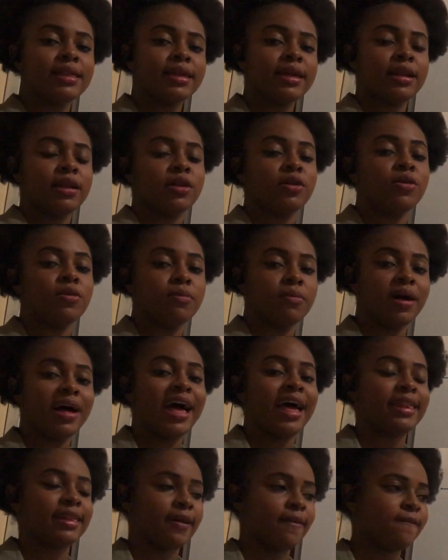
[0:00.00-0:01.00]
in a number
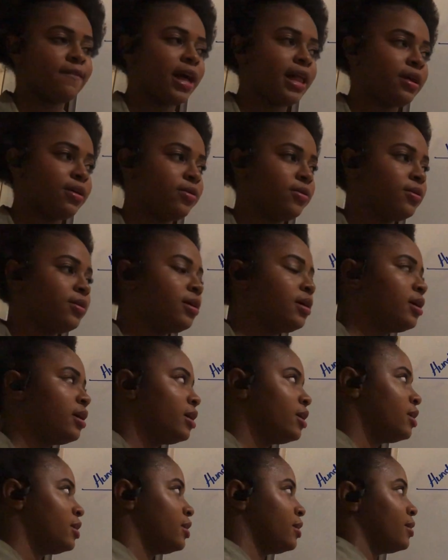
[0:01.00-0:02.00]
has a value.
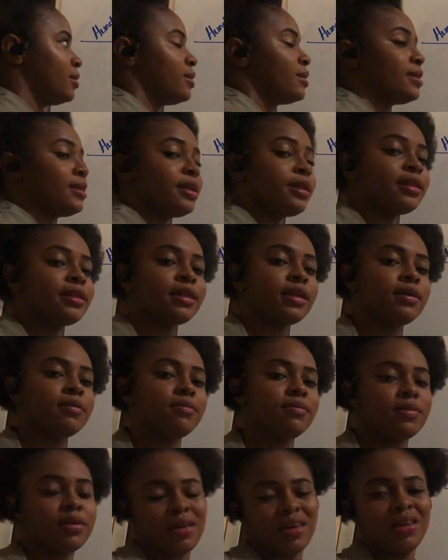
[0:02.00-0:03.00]
Now, the
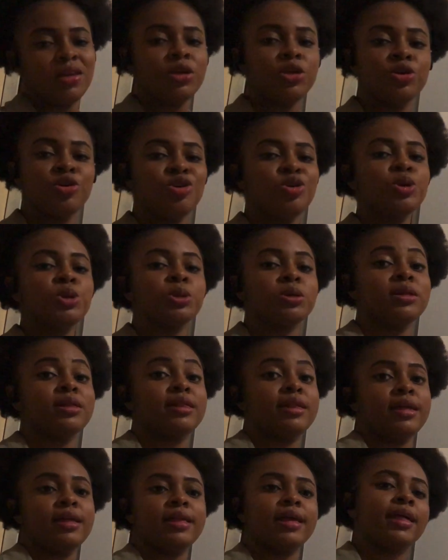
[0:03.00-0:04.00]
system, you usually
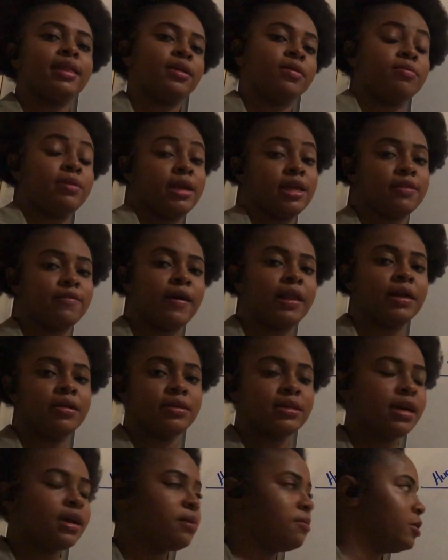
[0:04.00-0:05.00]
see it as your place value
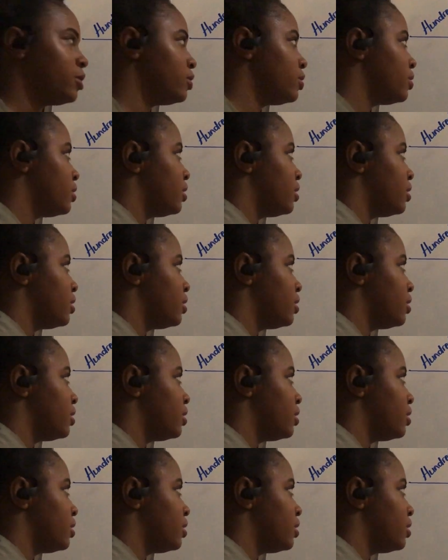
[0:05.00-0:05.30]
table.